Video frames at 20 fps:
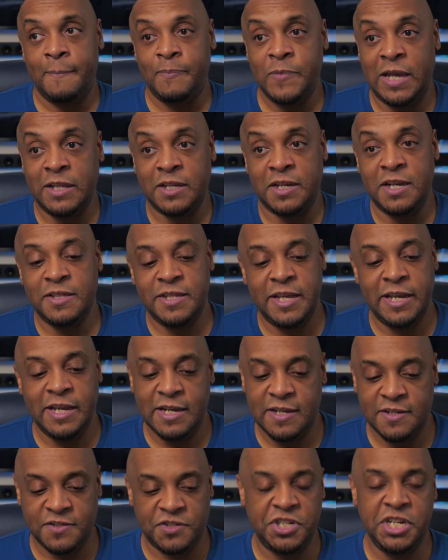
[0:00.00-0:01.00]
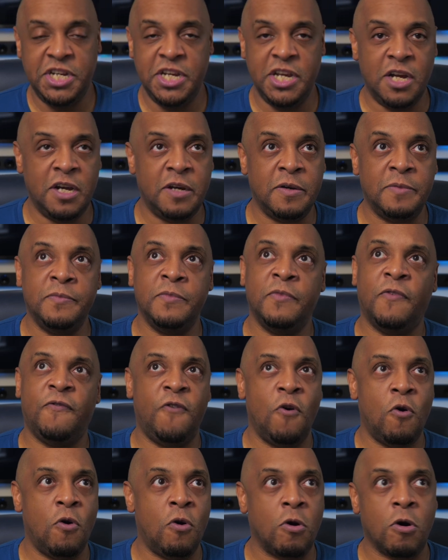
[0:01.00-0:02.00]
Now the good thing is GM,
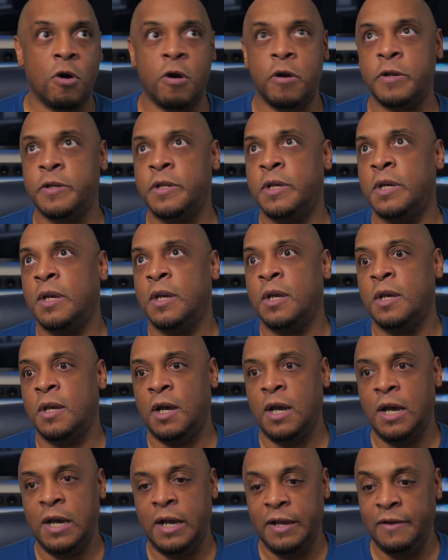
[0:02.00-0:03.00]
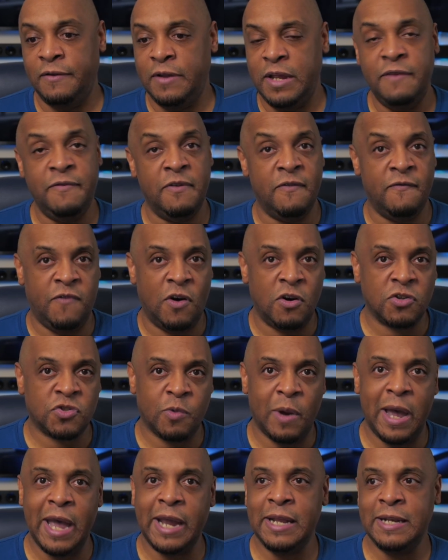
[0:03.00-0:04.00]
Ford, even
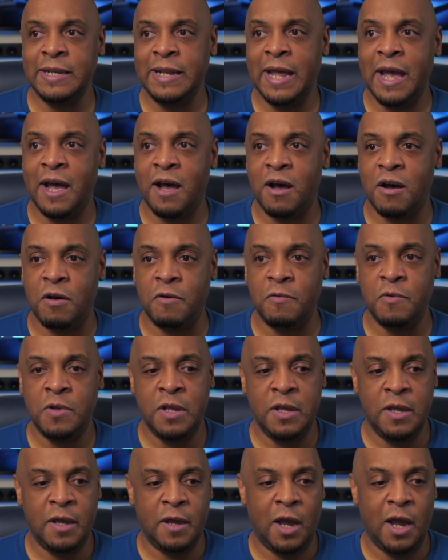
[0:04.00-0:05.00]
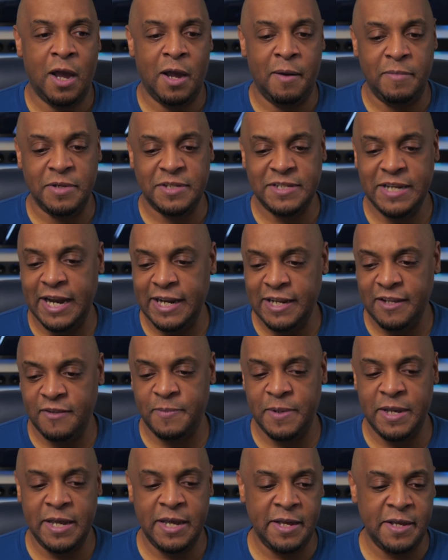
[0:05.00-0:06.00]
Volkswagen now,
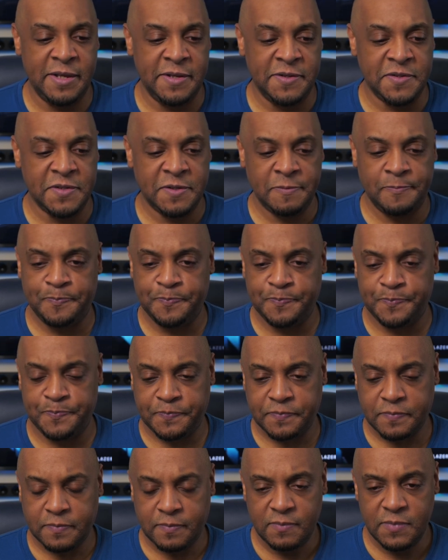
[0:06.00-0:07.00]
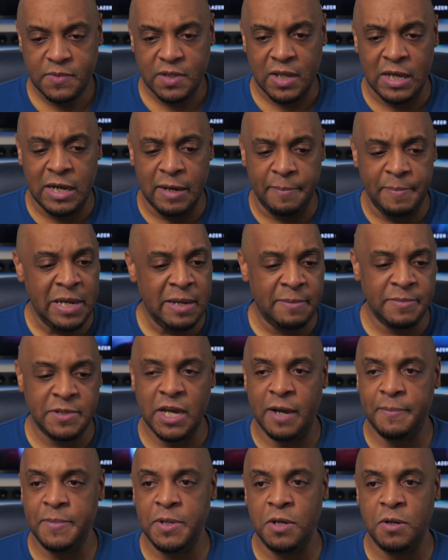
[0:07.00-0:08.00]
Mercedes-Benz,
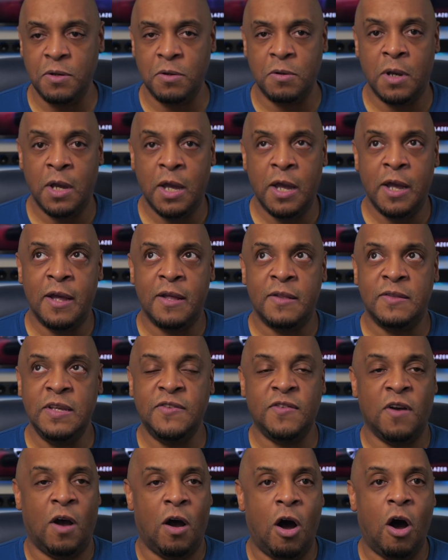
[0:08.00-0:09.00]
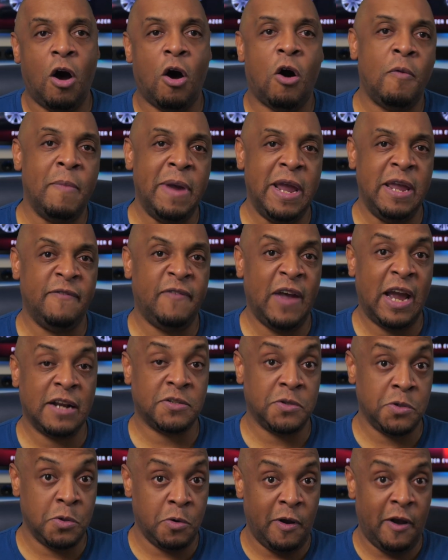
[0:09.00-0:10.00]
BMW, these are all
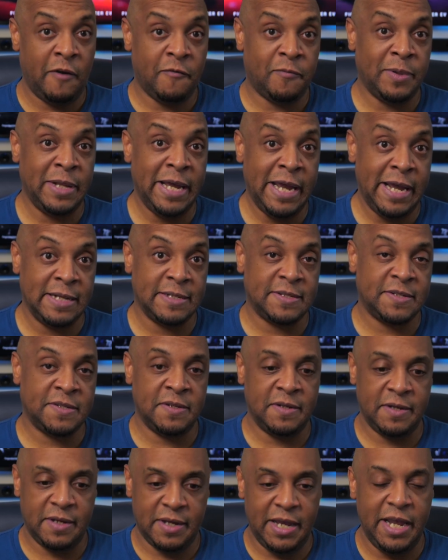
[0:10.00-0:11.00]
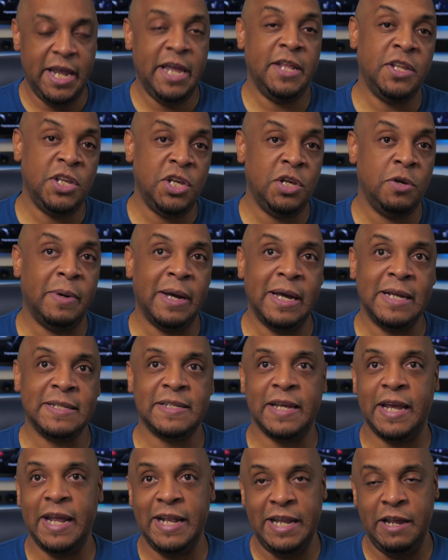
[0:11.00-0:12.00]
manufacturers who have plants in the
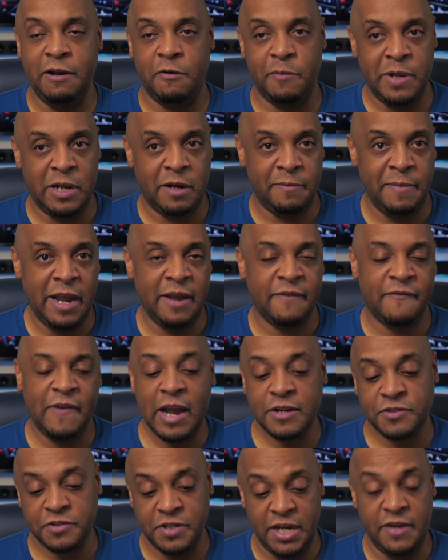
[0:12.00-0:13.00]
US, and they will be the manufacturer.